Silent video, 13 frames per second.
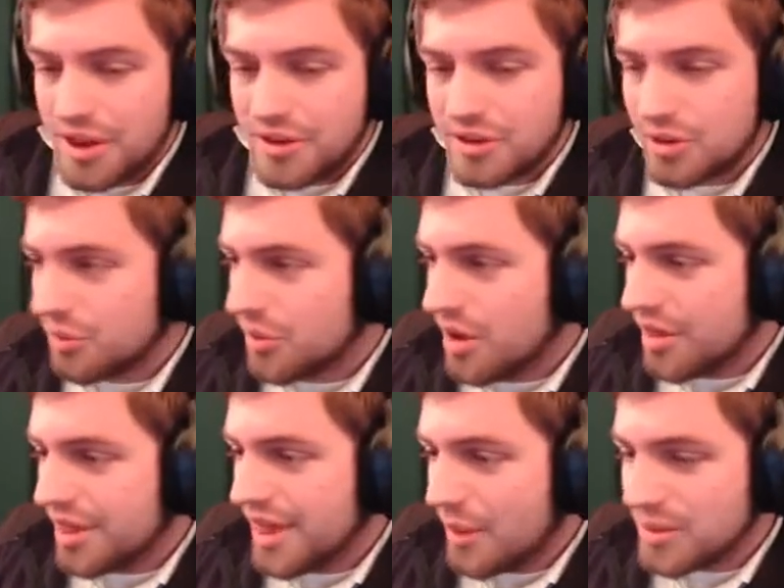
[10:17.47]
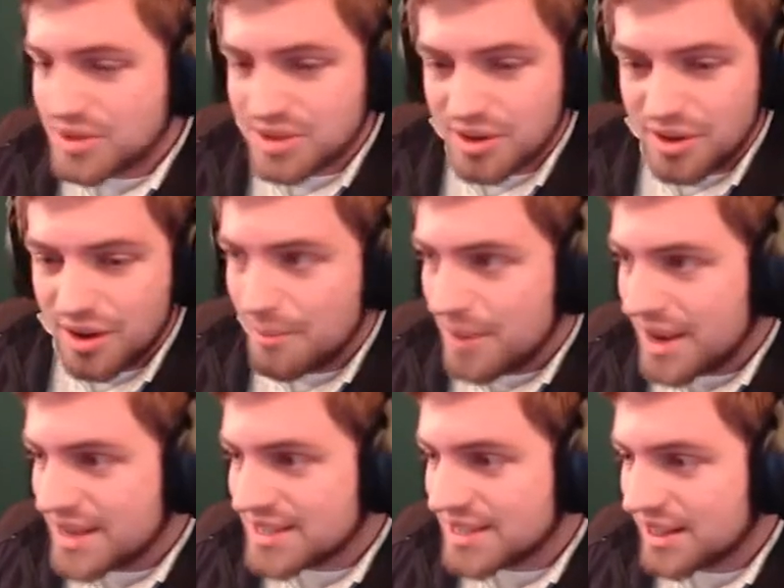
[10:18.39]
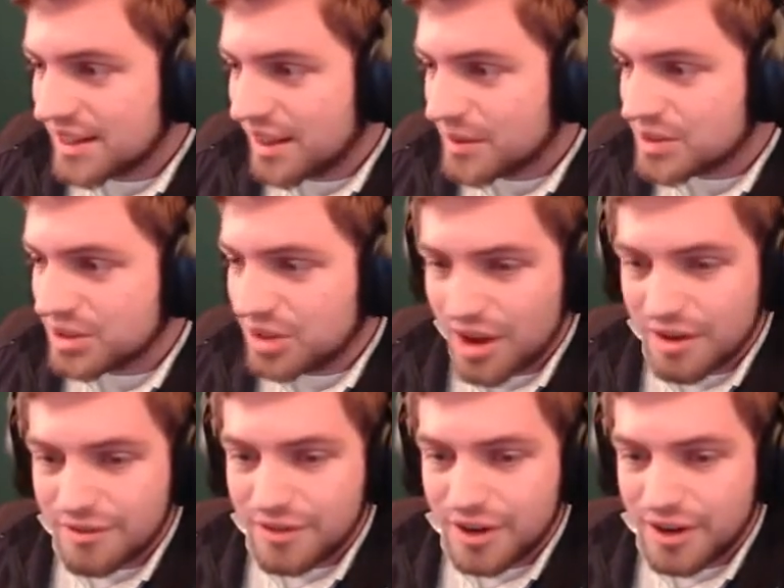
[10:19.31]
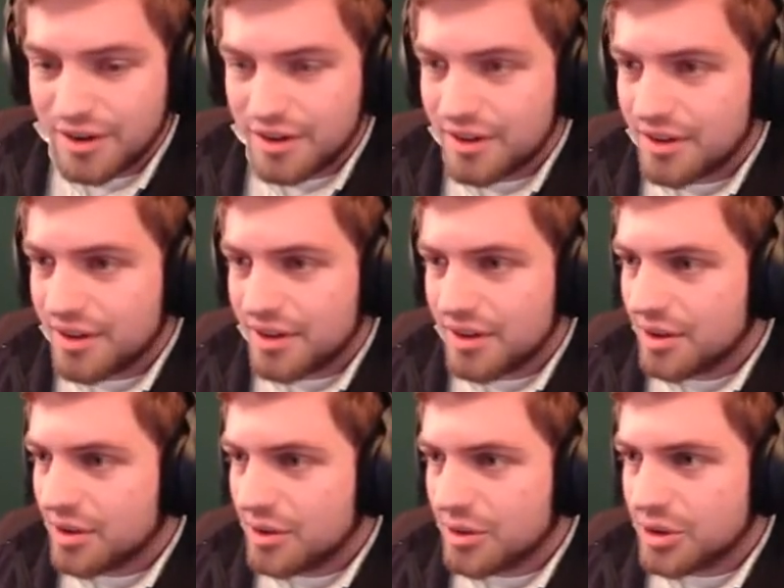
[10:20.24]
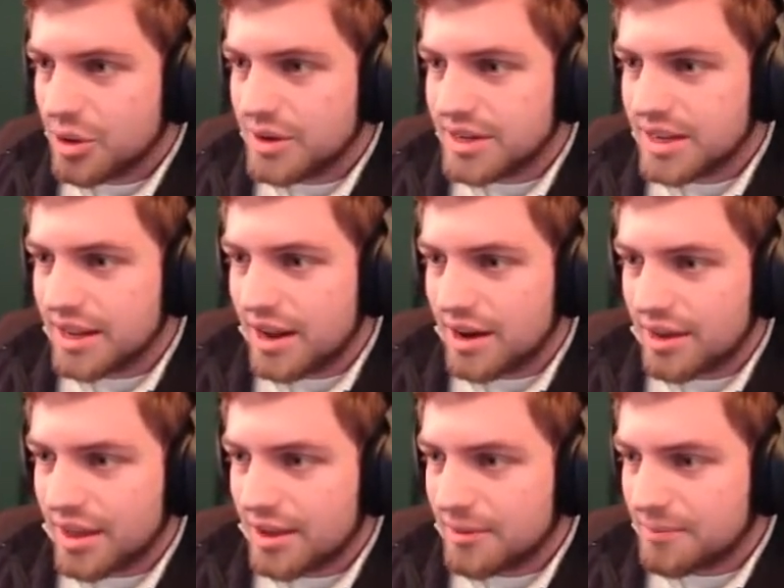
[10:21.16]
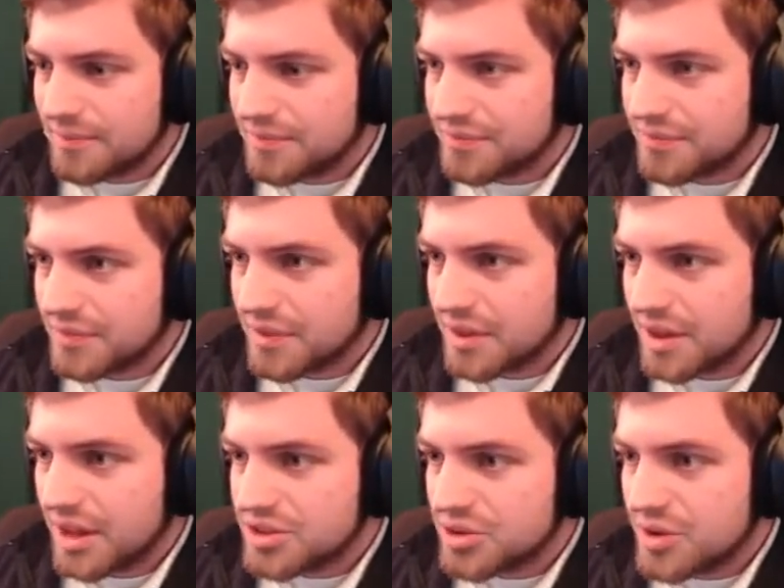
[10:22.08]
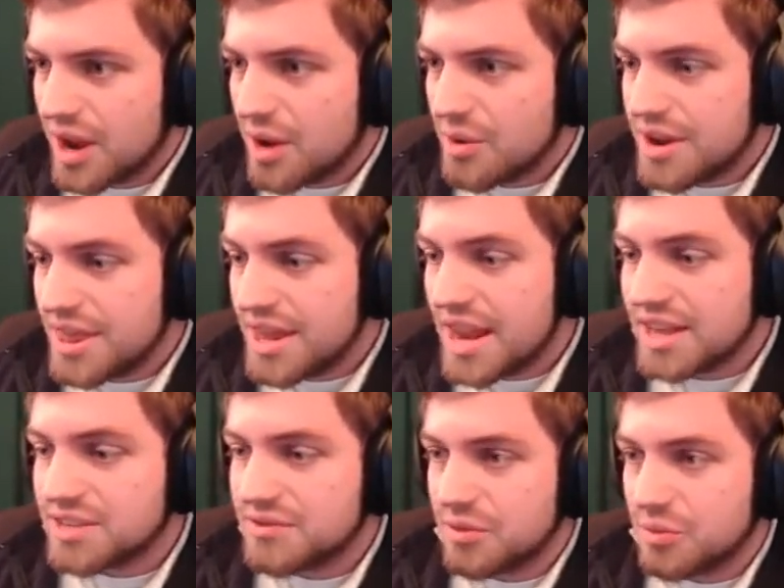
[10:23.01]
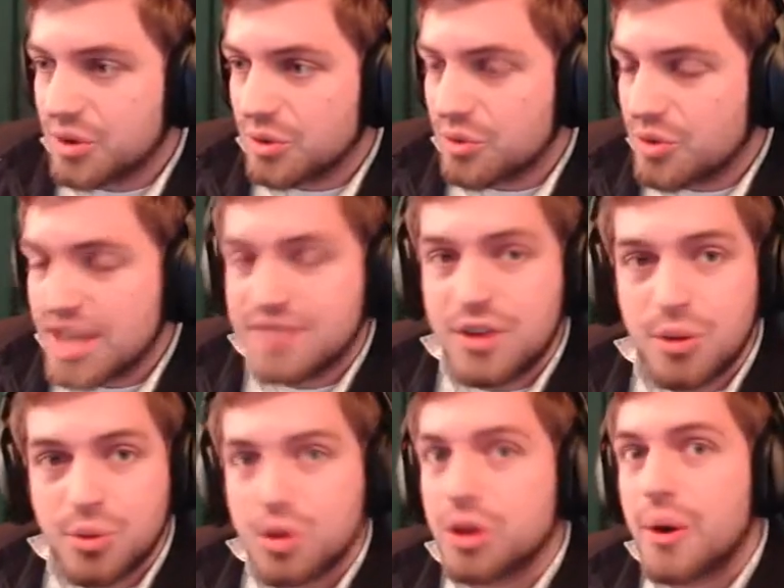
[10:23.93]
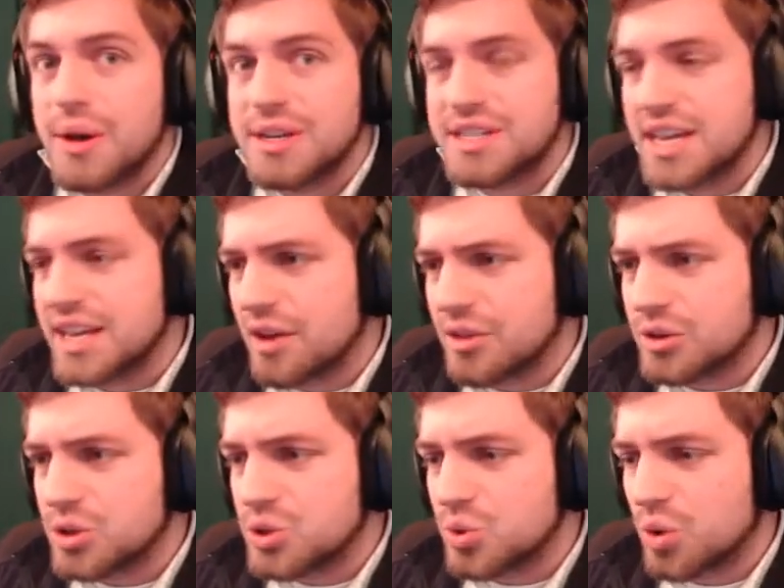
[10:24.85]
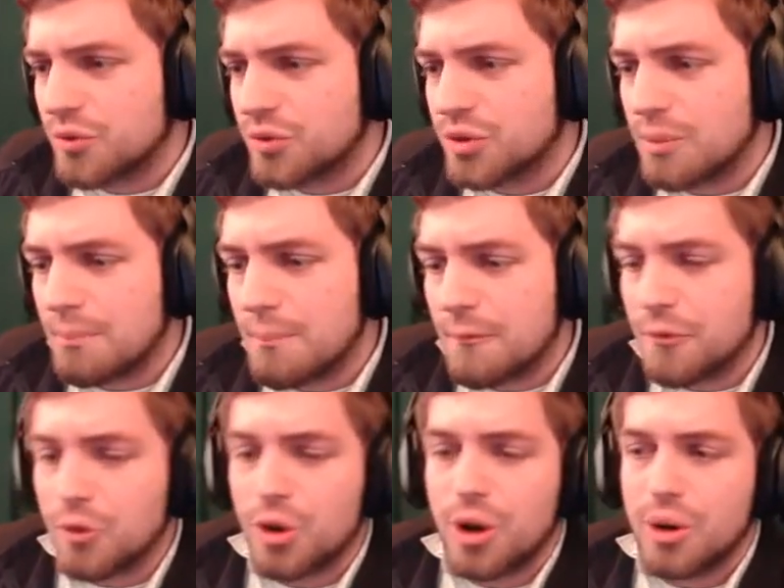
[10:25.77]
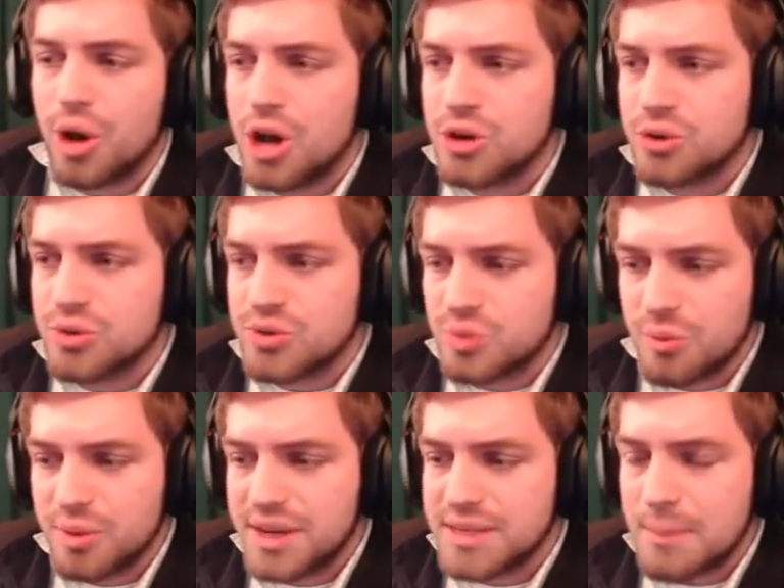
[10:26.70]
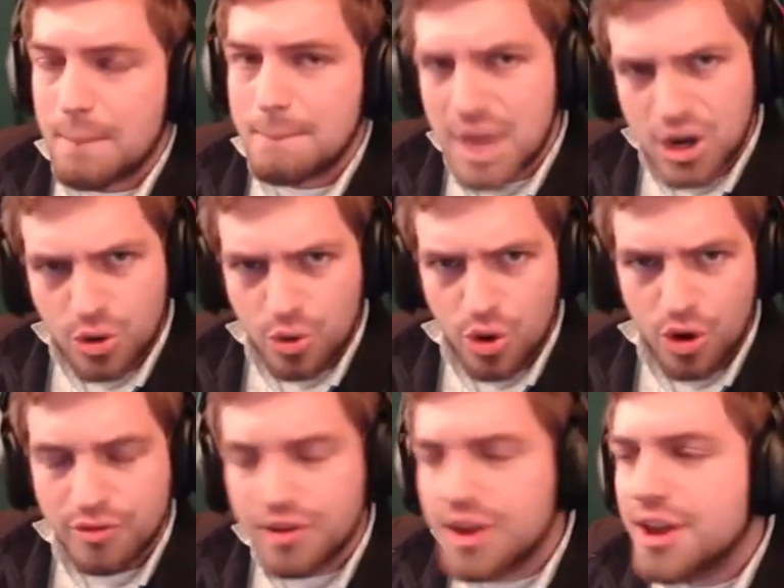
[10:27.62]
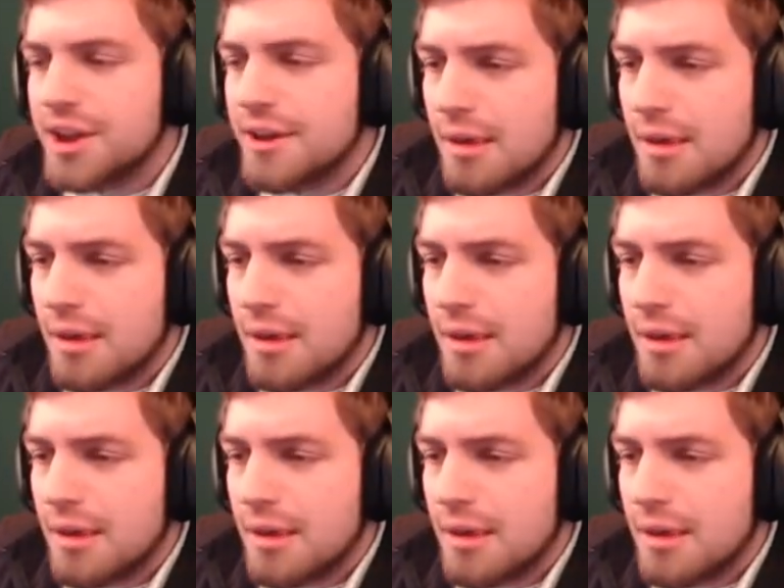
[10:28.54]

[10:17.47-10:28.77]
like, well, that was amazing. That was a lot of fun. We'll go and get out of that. And so now, the next next video, we're going to go ahead and take care of the tutorial for the for our hunters, where we play as Markov.